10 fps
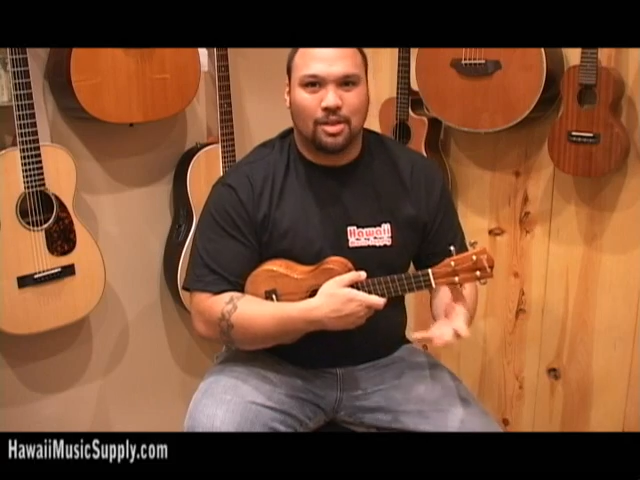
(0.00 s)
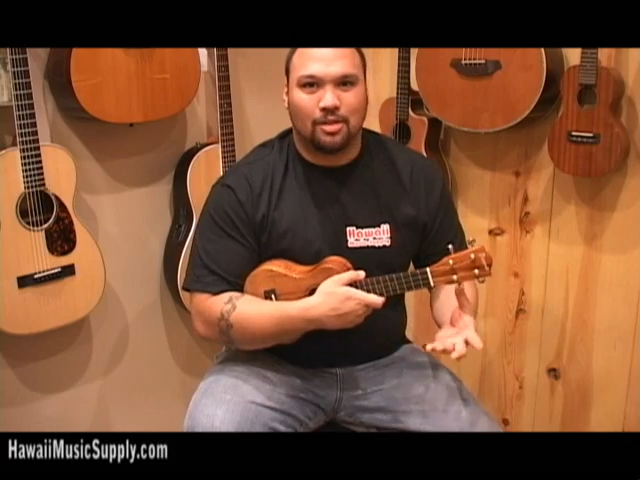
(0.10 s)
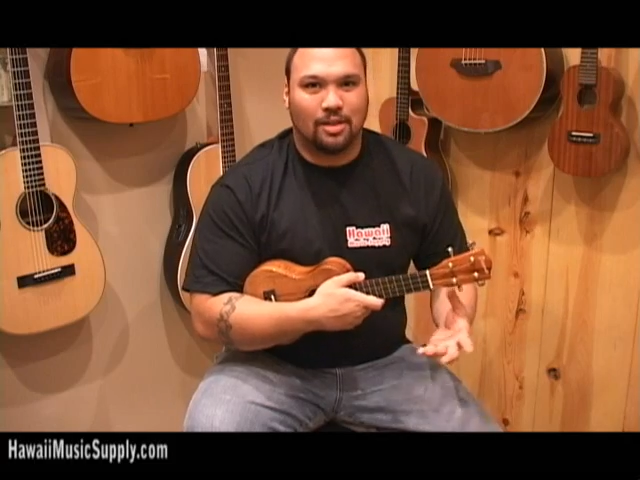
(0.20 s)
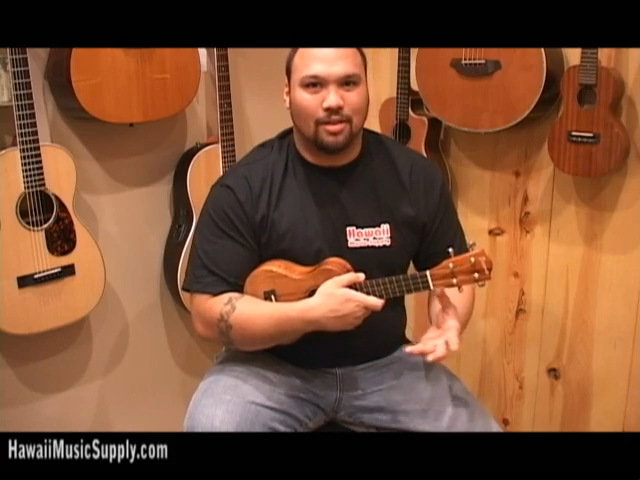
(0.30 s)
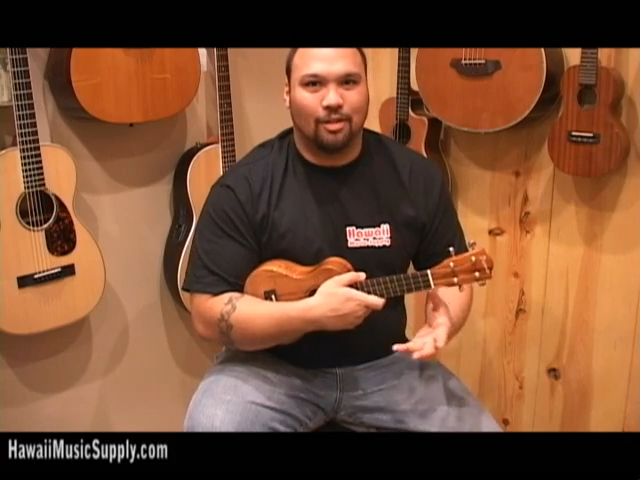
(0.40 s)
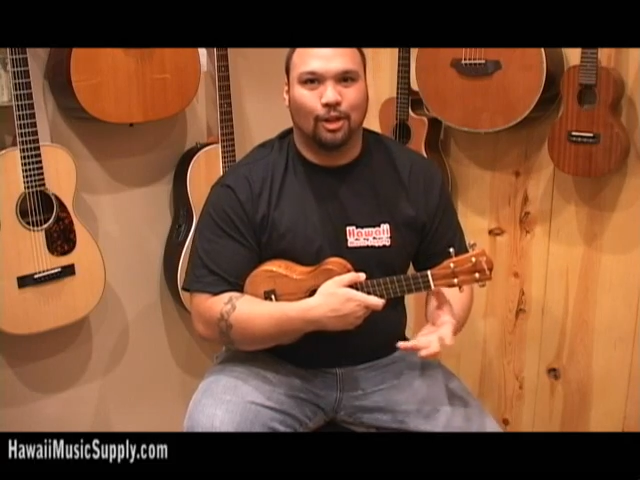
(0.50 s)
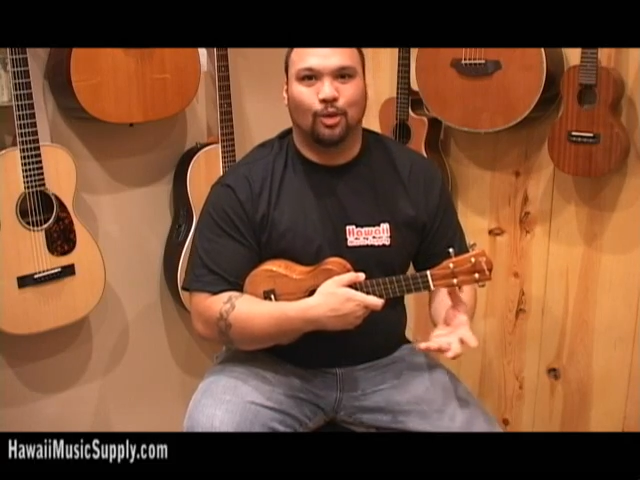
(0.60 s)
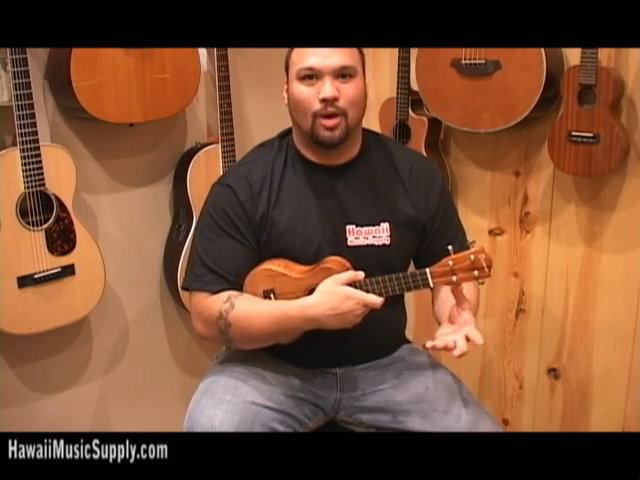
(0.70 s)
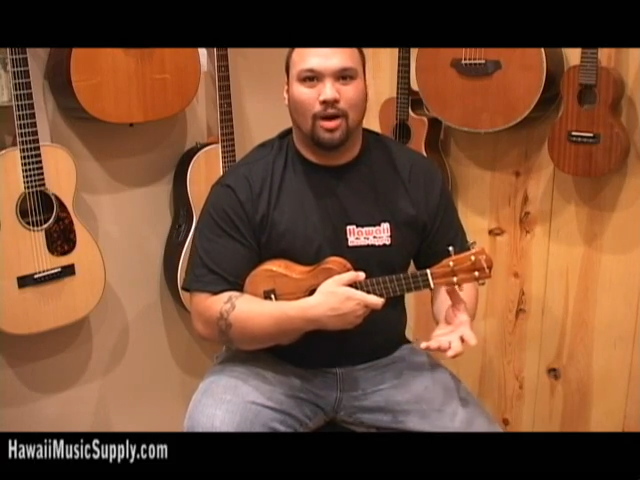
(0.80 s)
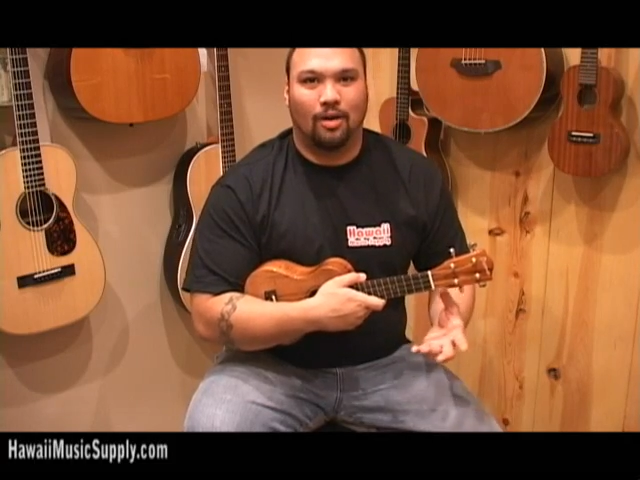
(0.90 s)
of makes you think of a
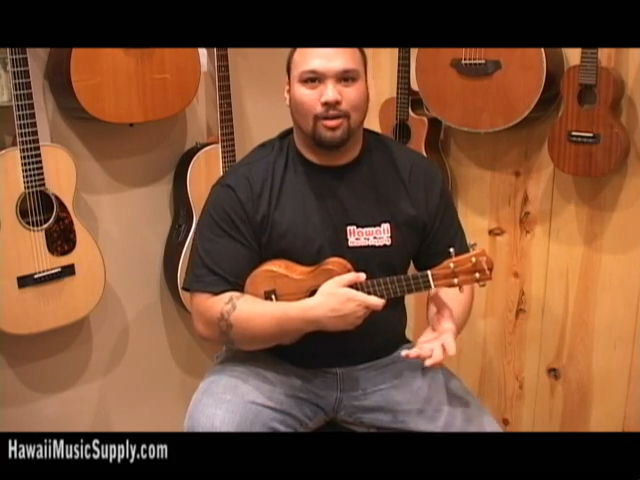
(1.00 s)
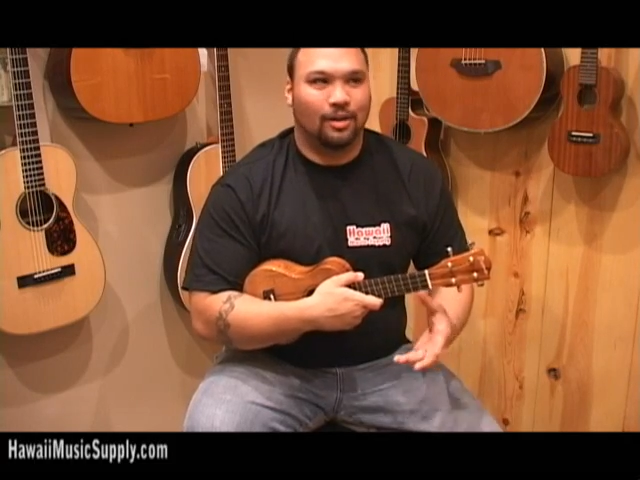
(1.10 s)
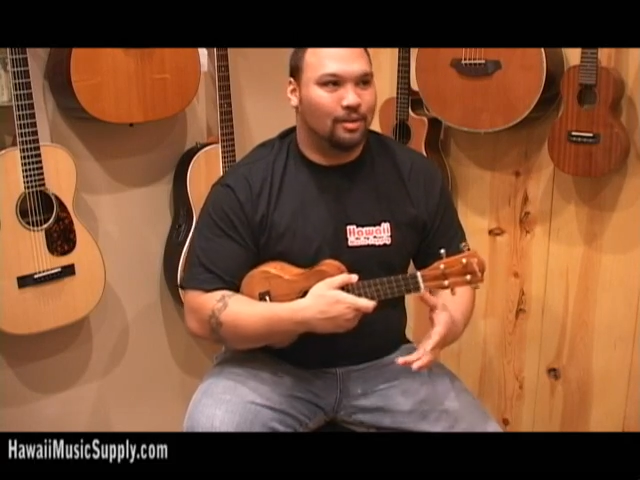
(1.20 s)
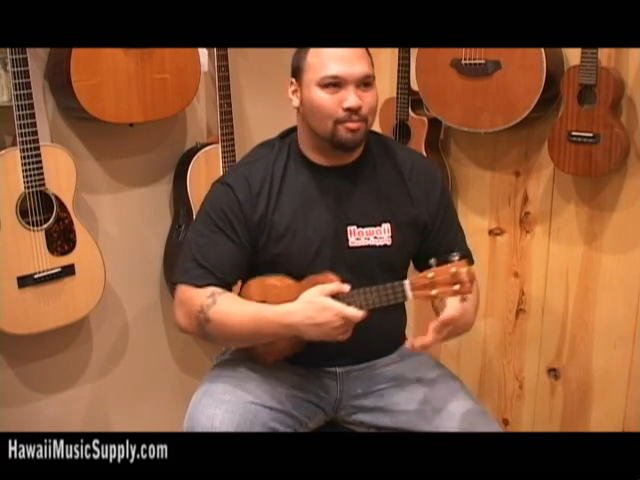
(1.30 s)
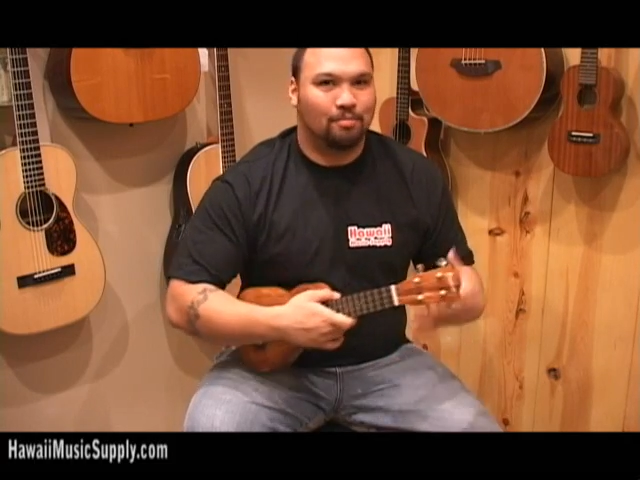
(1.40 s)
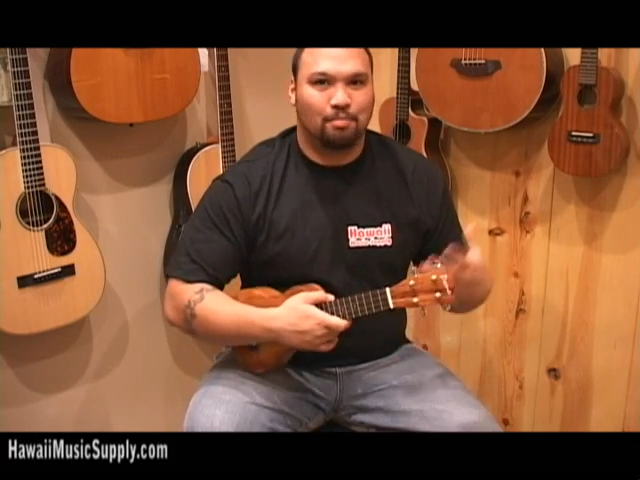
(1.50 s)
luau and a